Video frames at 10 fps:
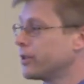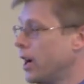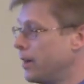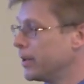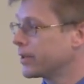
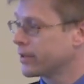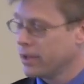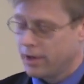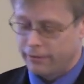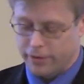Thomas,
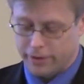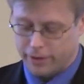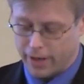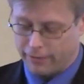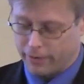for
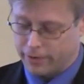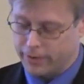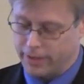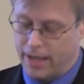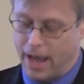your
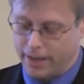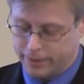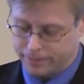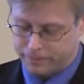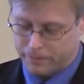efforts in that.